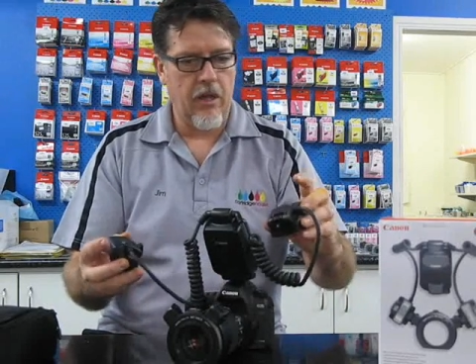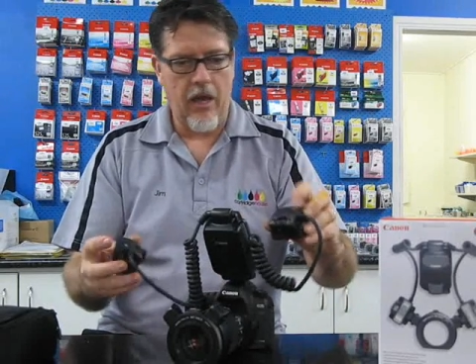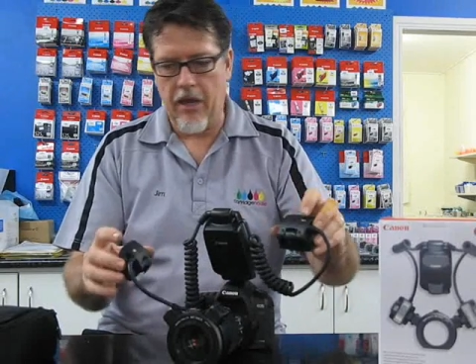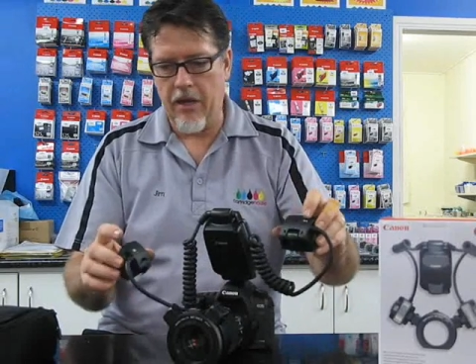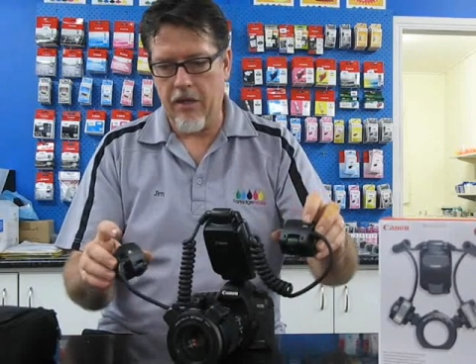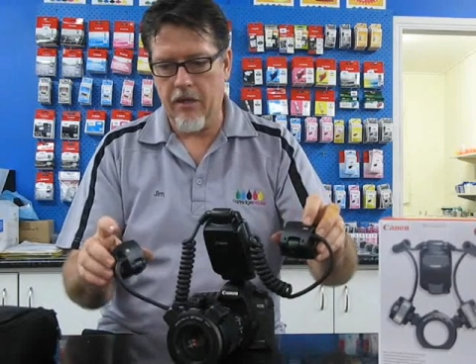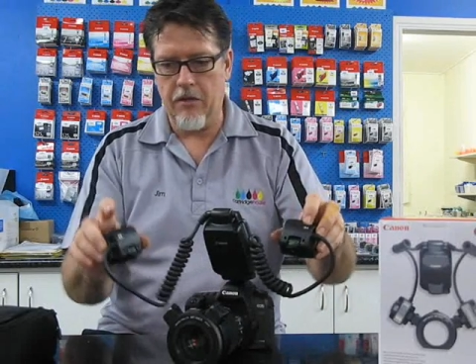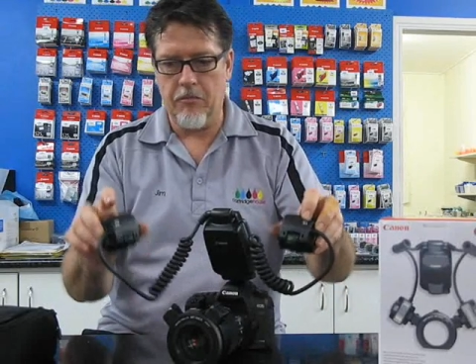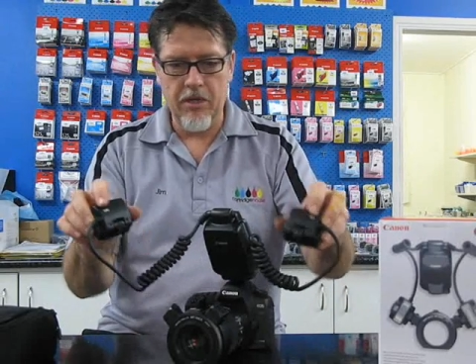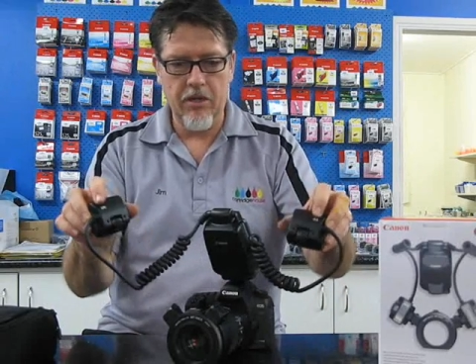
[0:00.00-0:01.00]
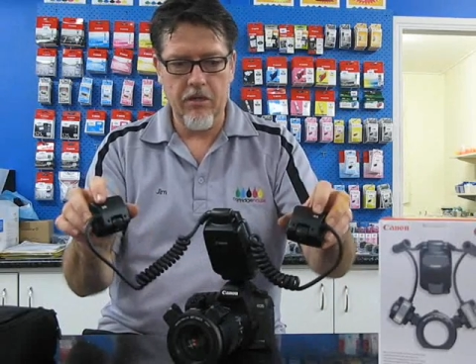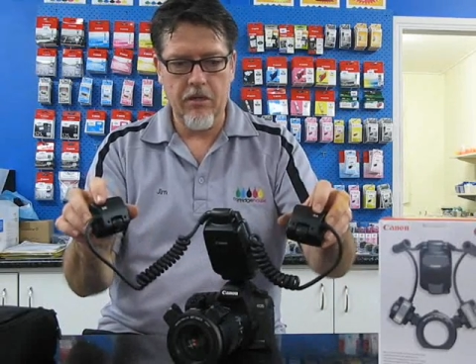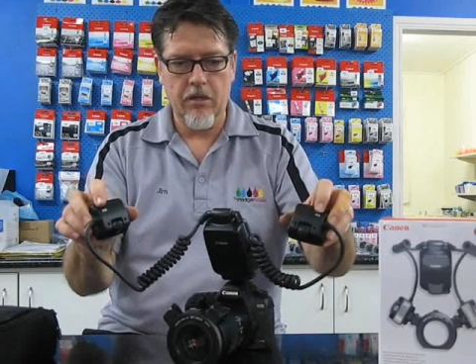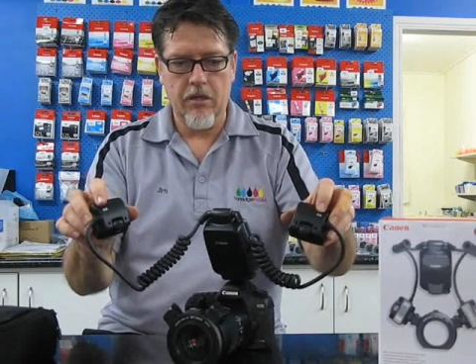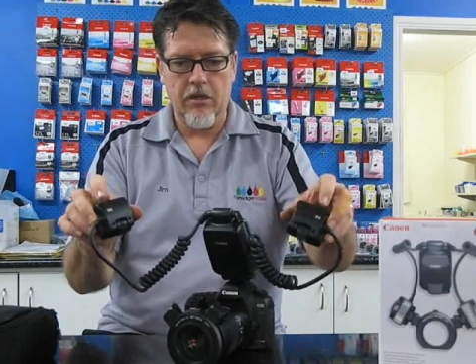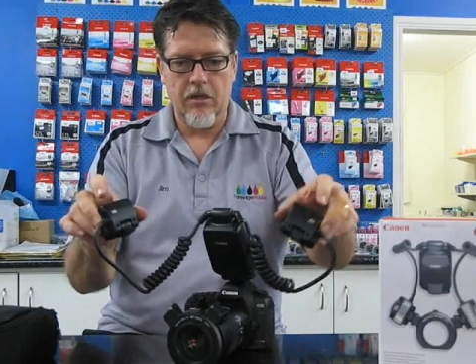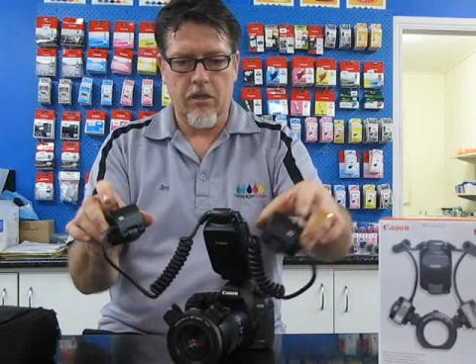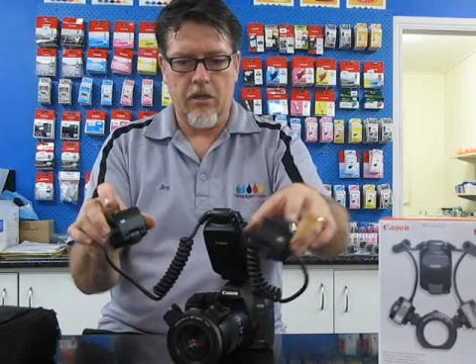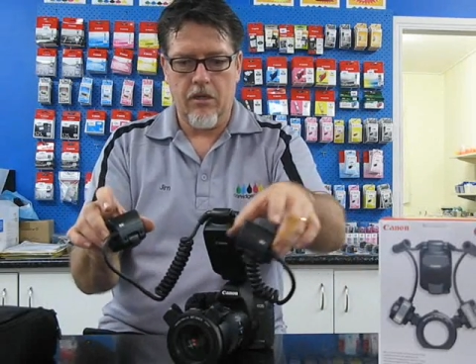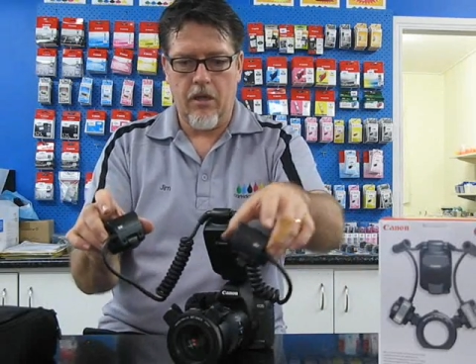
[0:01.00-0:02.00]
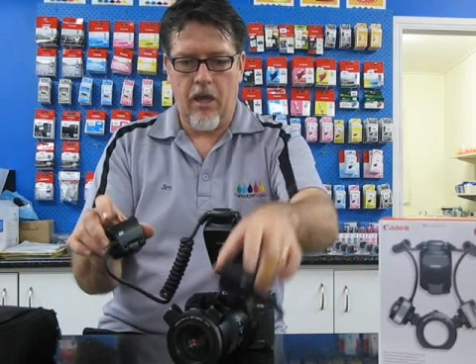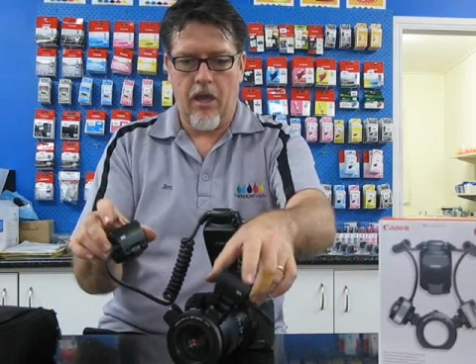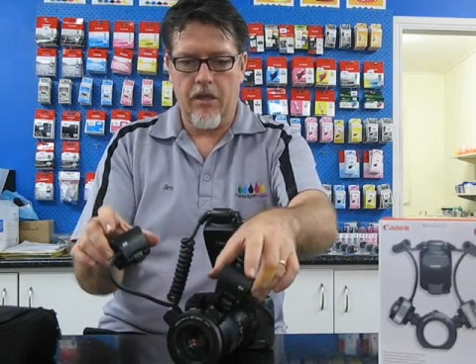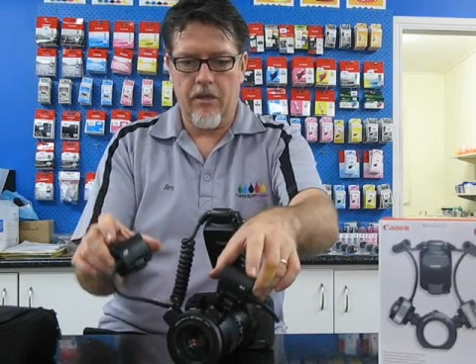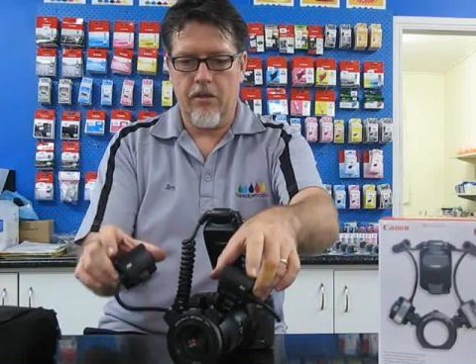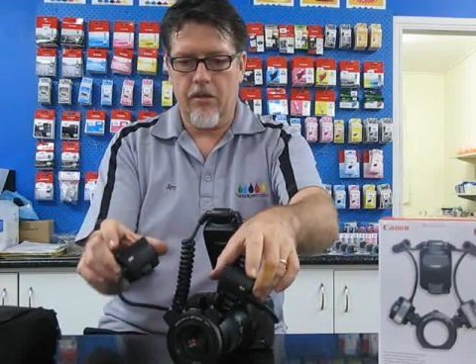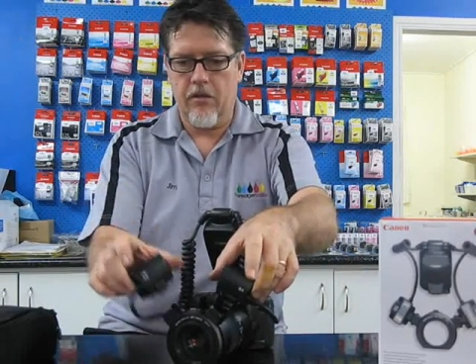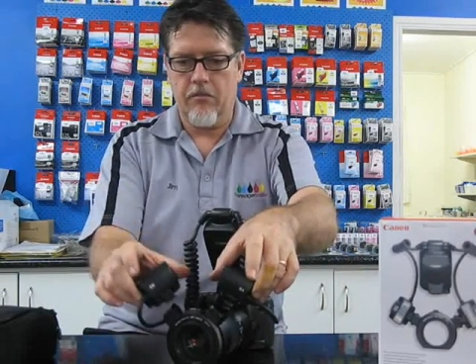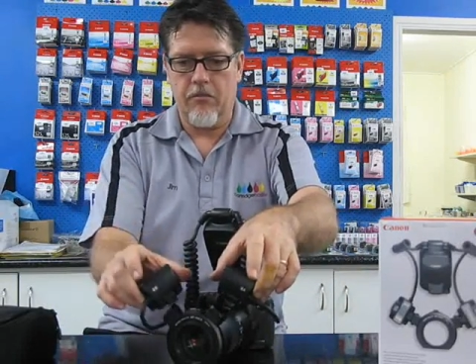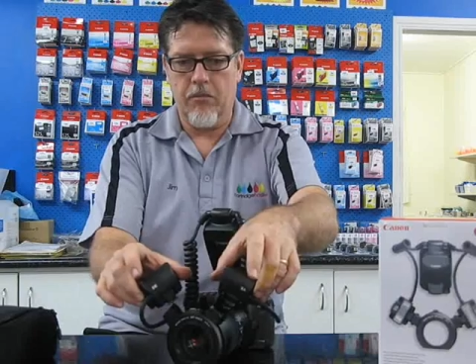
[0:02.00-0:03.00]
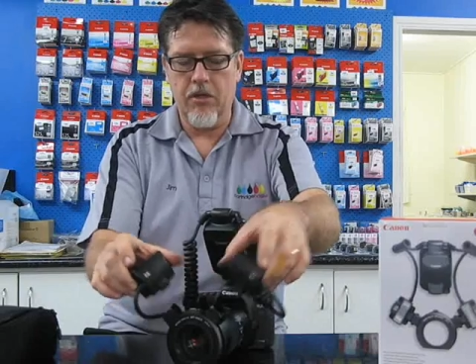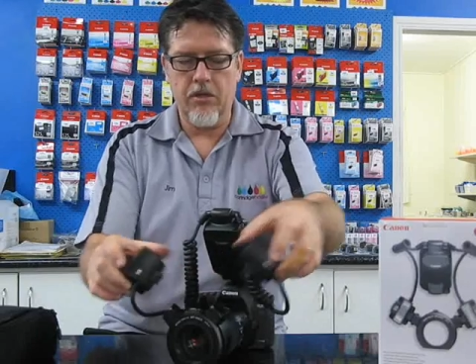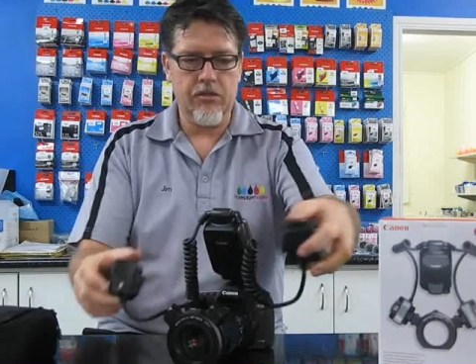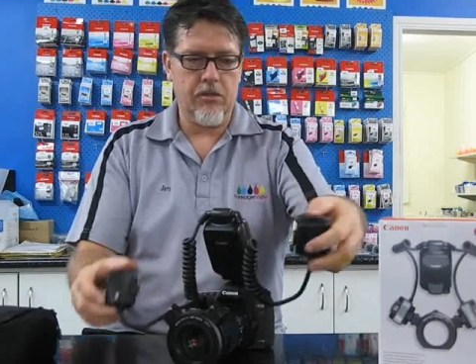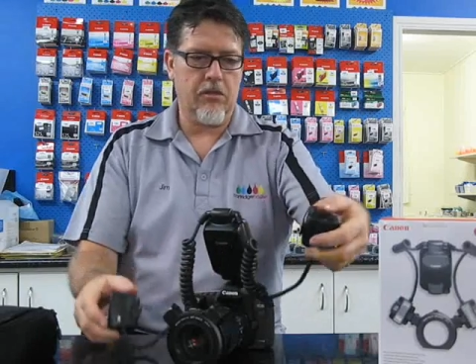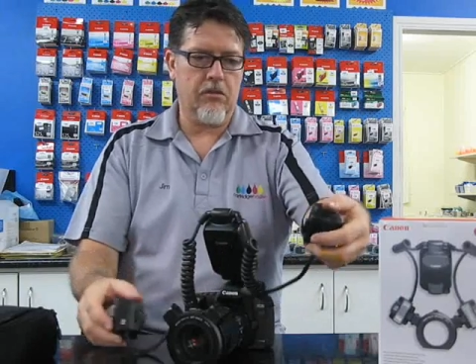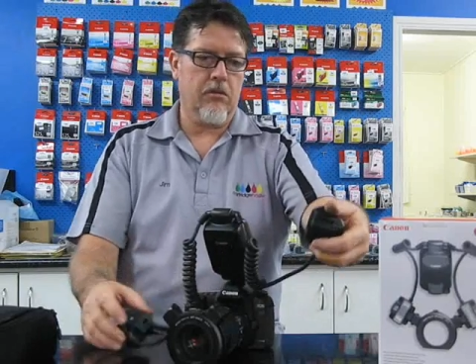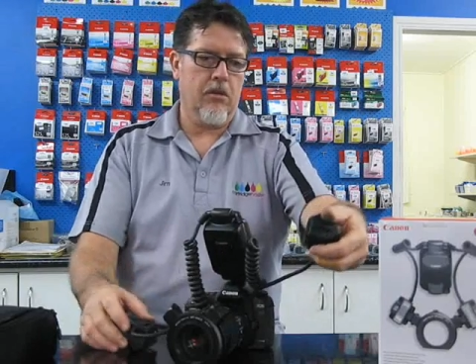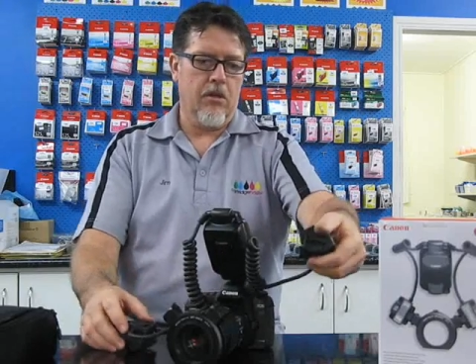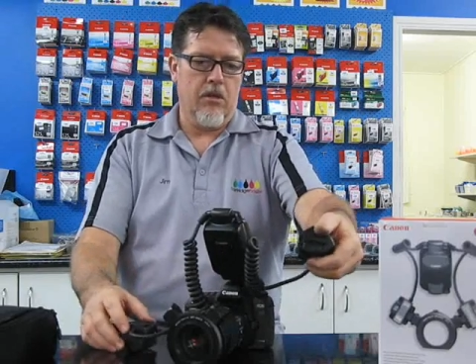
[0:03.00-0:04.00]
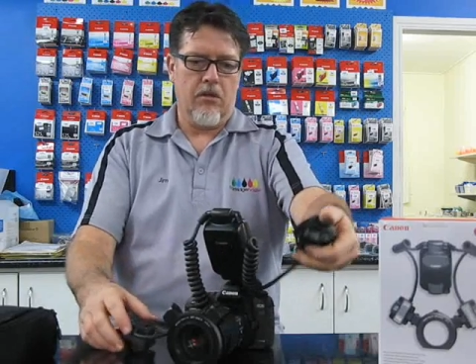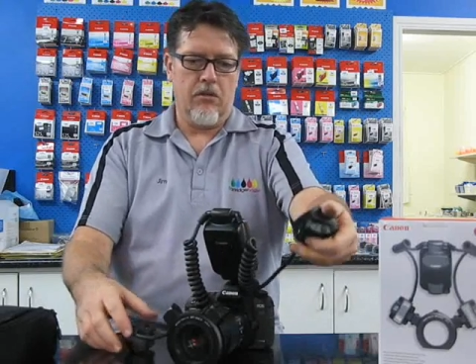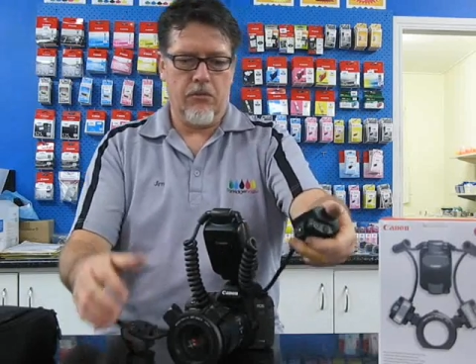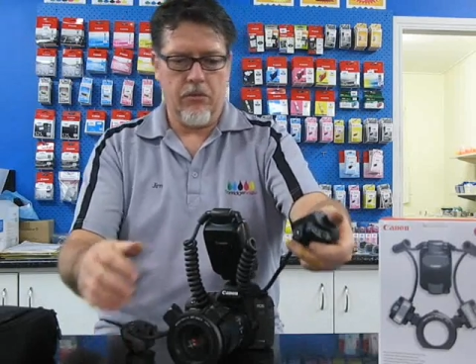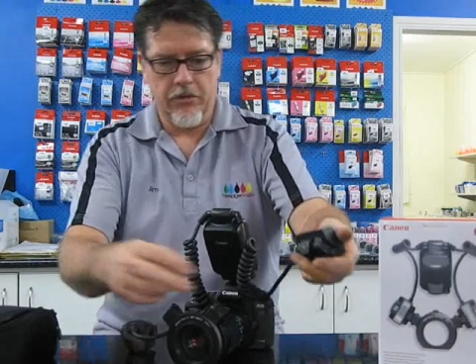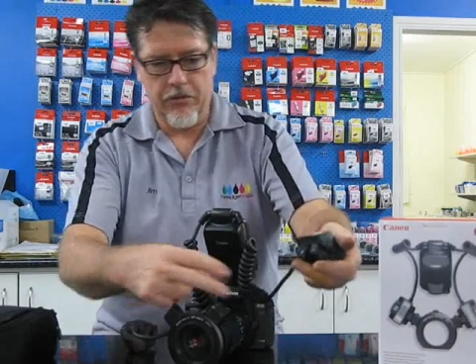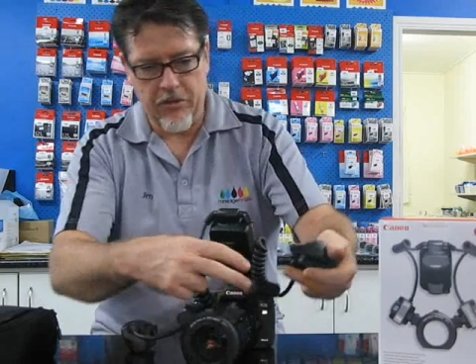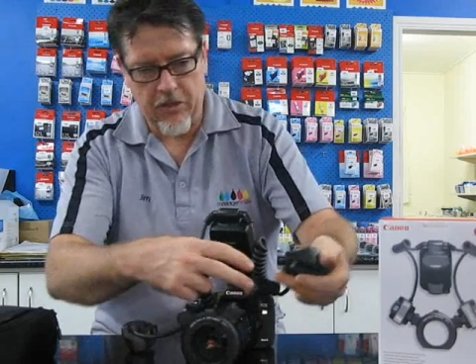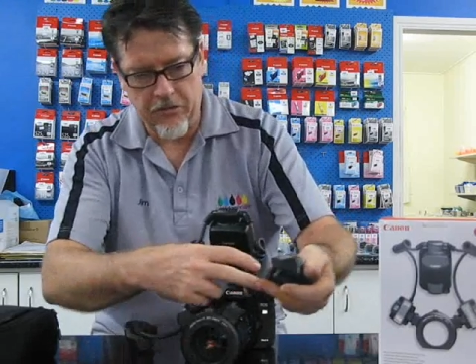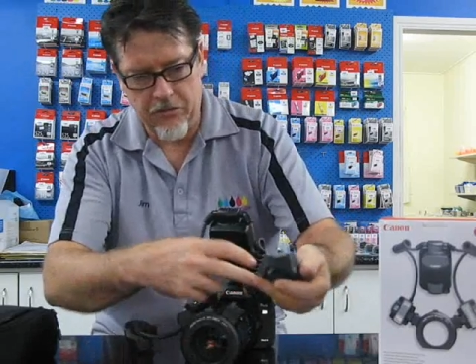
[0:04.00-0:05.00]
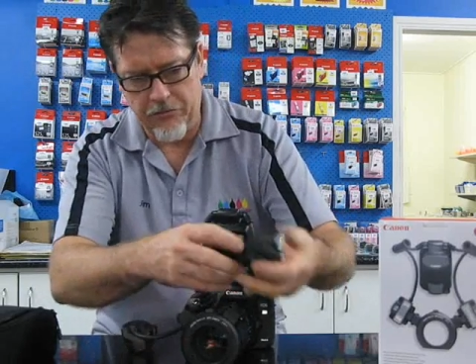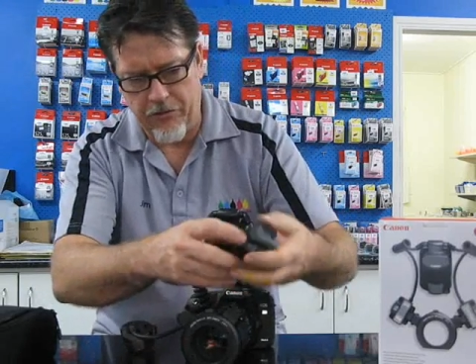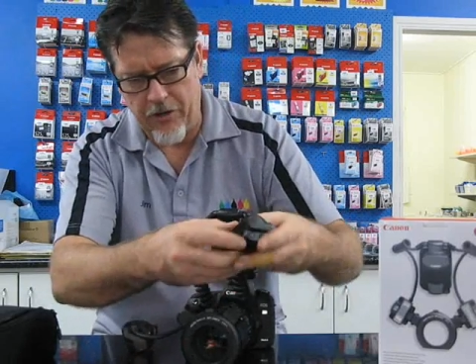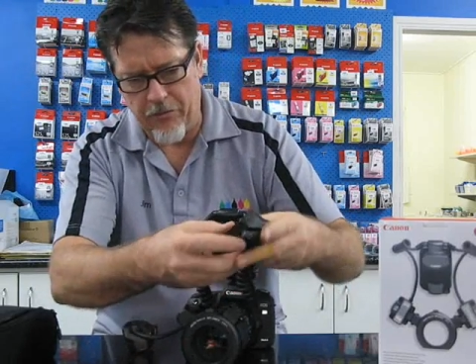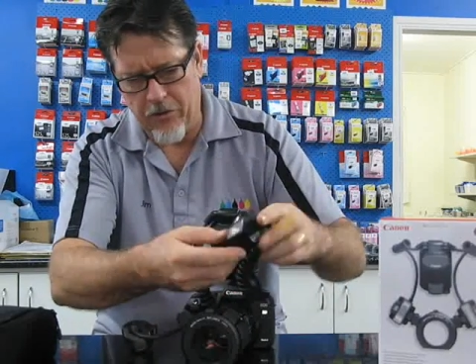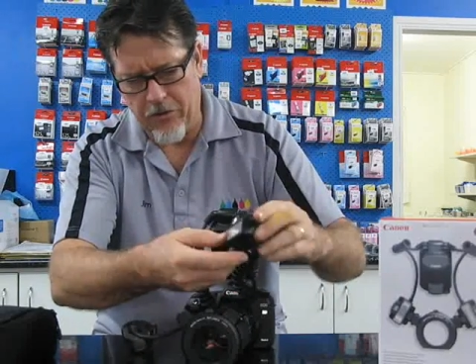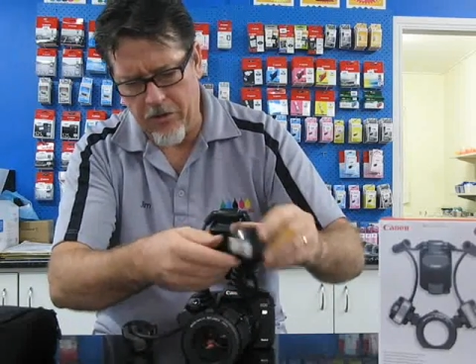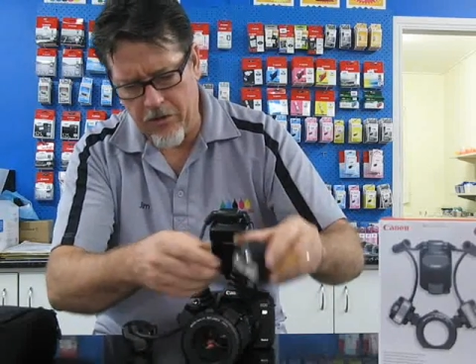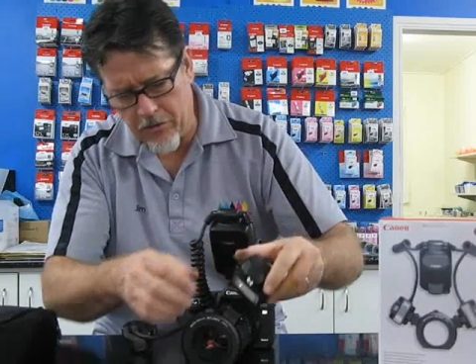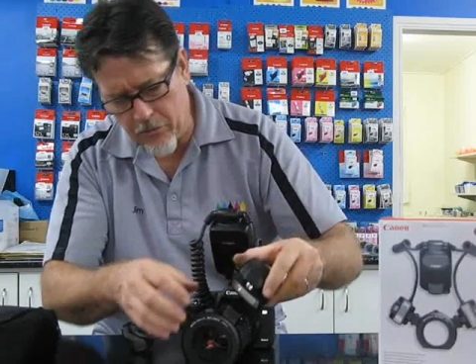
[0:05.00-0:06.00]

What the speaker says: A and B, A, B, so you really couldn't go too far wrong there, I